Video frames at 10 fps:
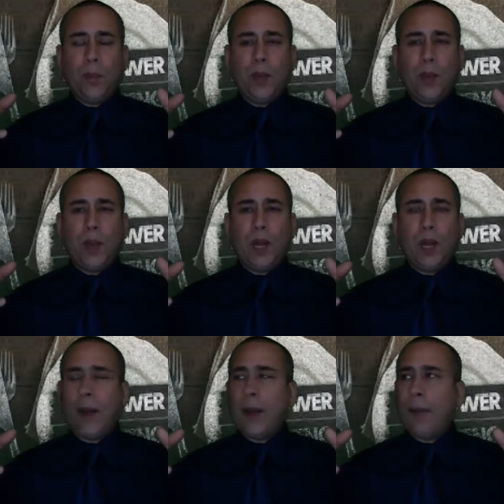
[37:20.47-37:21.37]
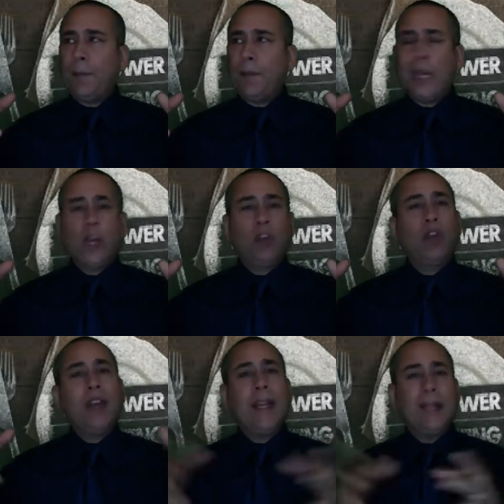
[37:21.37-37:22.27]
uh,
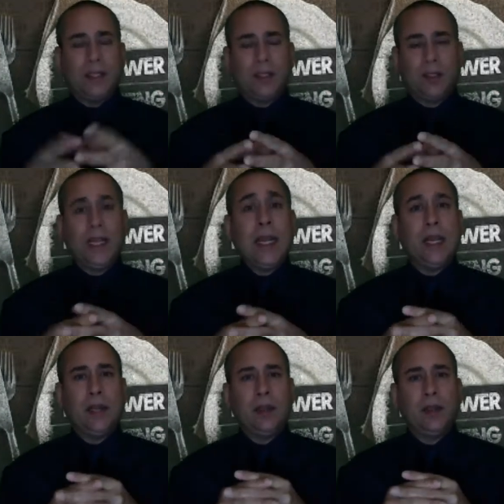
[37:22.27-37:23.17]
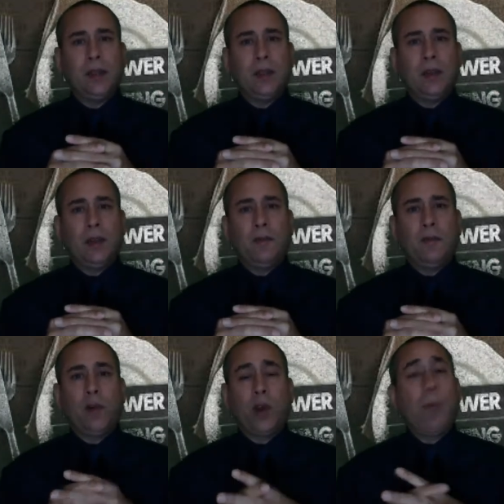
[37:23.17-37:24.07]
ingredients needed
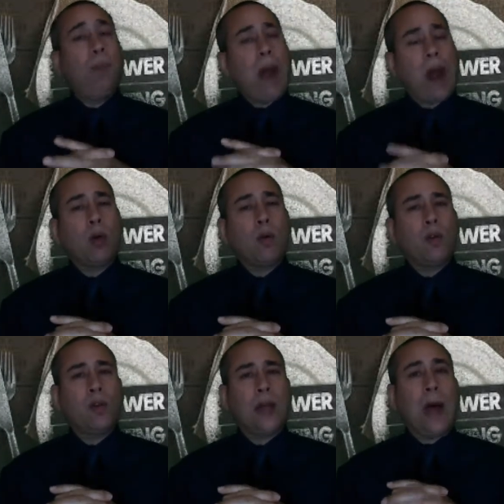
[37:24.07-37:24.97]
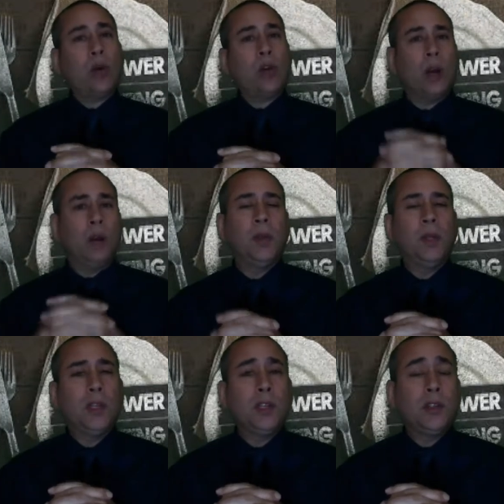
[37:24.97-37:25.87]
for a powerful outcome
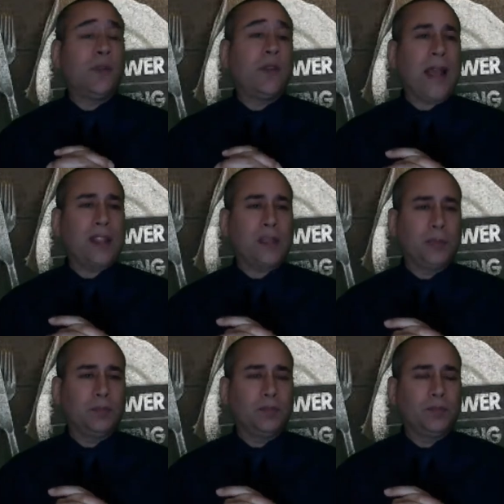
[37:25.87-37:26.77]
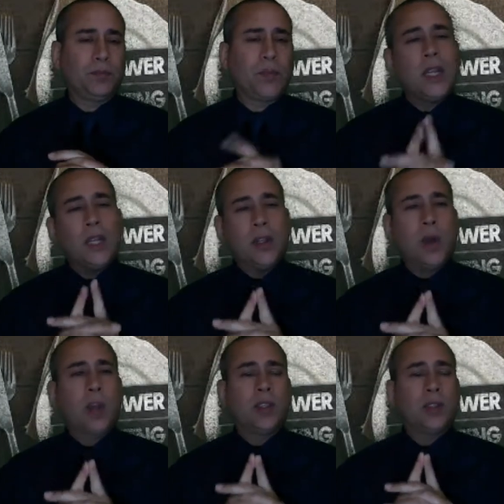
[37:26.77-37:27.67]
to fasting.
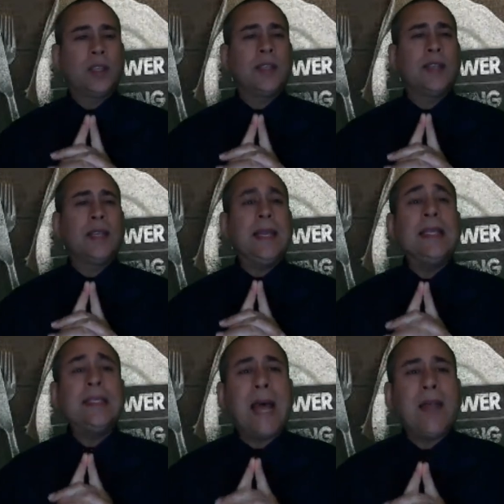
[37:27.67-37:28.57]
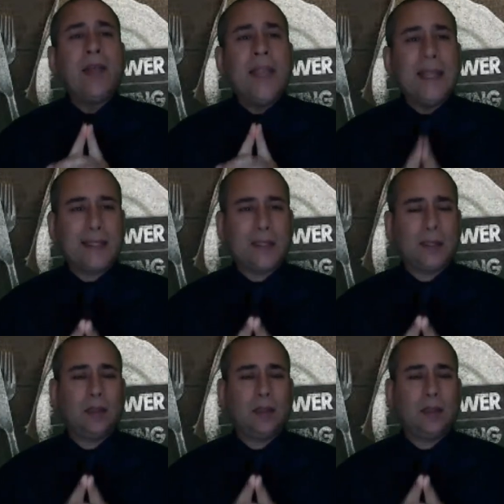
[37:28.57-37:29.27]
Notice it says, Is not this